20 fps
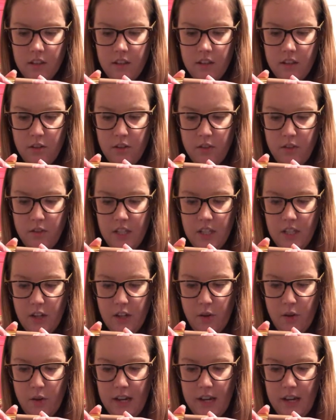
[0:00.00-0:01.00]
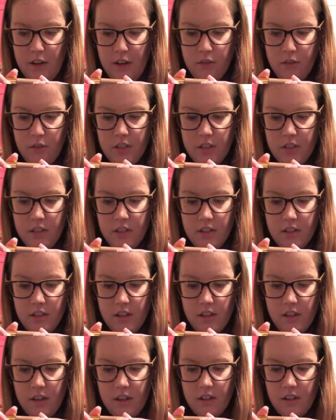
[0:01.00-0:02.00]
I don't really know how this is
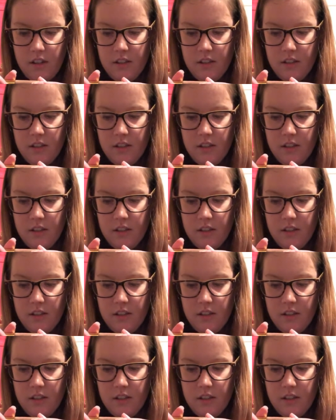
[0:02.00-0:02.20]
uh,